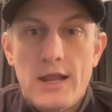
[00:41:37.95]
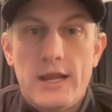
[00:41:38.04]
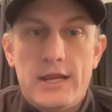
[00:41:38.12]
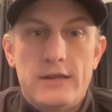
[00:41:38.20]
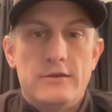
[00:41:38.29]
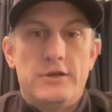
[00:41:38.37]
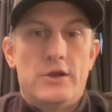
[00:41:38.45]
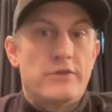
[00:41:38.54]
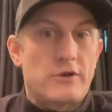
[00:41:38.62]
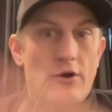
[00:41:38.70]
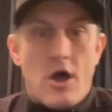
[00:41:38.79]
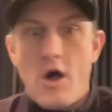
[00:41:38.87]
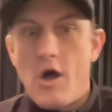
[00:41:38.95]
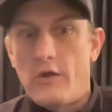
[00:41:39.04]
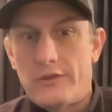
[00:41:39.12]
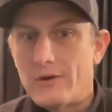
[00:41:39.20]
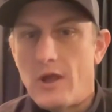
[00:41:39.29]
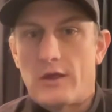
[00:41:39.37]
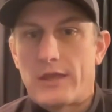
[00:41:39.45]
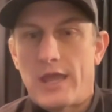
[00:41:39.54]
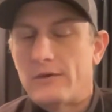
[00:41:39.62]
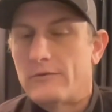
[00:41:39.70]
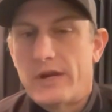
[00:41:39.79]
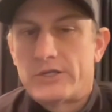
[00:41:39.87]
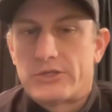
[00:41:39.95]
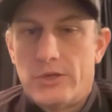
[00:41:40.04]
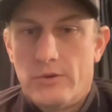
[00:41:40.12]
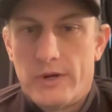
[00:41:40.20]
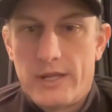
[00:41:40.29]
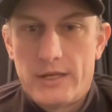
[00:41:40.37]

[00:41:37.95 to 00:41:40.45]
And they're all getting rich doing it.